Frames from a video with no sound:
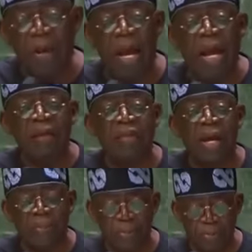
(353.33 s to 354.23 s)
by
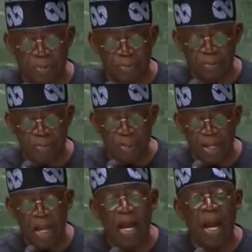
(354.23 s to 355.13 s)
example,
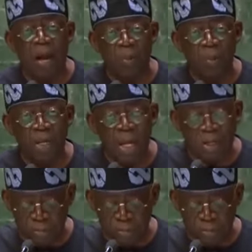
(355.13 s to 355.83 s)
and we are